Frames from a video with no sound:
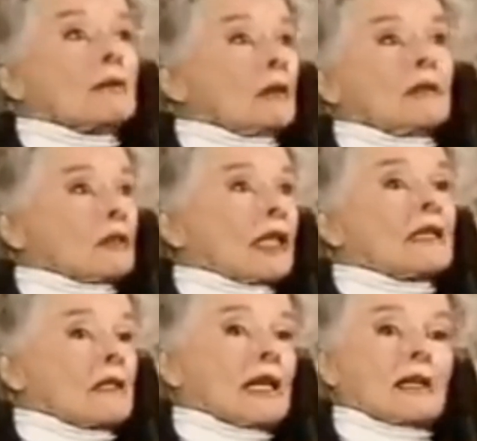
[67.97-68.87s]
I would have
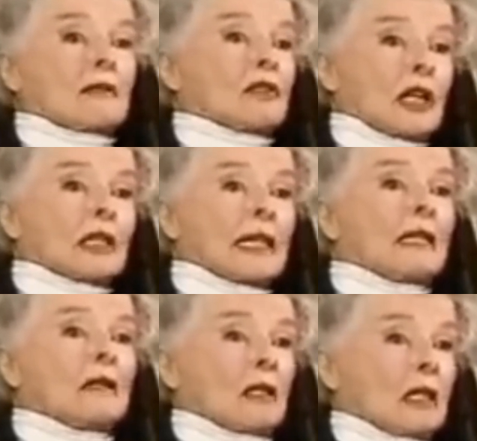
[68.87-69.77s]
taken care of
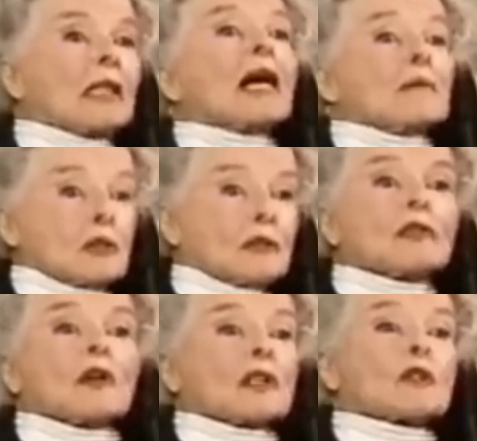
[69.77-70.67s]
Johnny, and I would
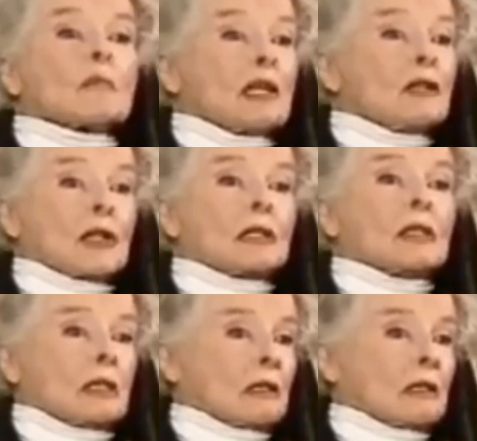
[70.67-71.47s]
have lost Spencer.